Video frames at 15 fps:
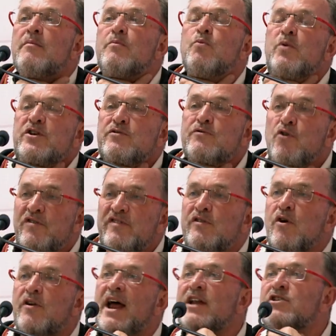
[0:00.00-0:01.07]
which of course is
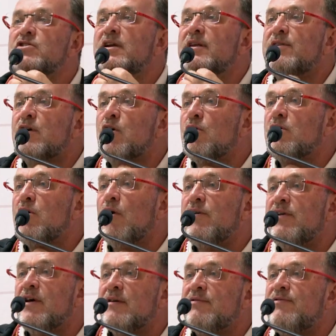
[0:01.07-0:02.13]
not actually the
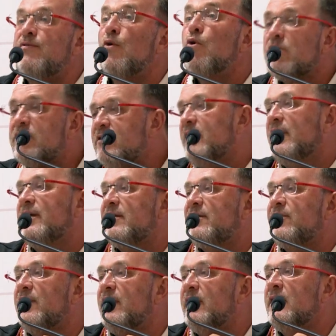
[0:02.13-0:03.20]
Golconda fort, it's
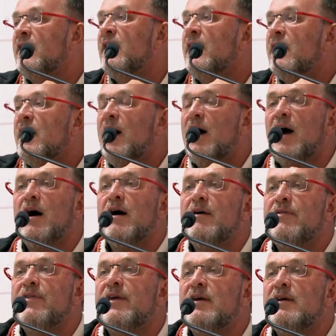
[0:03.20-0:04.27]
the
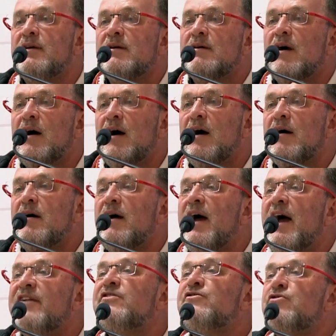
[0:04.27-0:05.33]

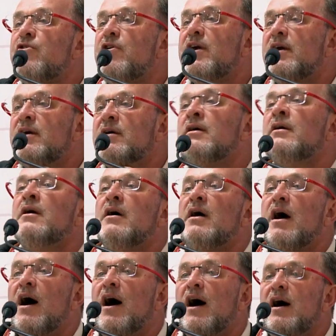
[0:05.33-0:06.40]
estuary
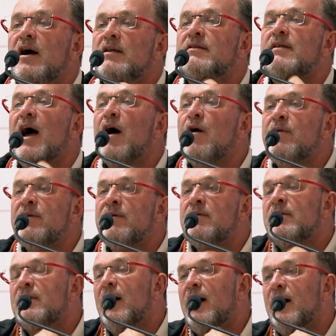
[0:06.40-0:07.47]

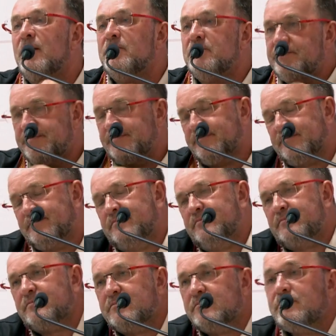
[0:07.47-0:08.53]
down,
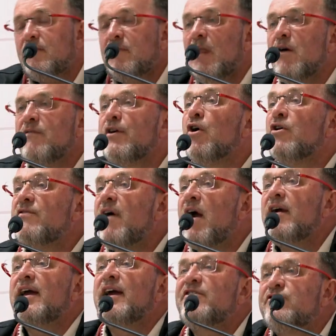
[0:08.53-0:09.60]
the
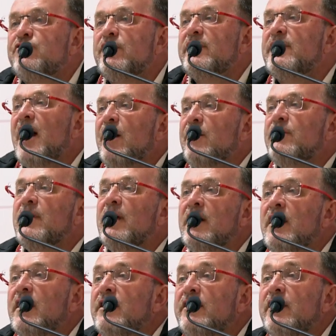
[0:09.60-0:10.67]
Godavari estuary
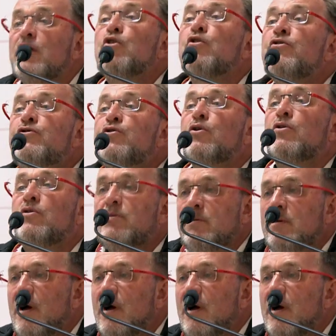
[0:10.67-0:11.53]
down near Guntur,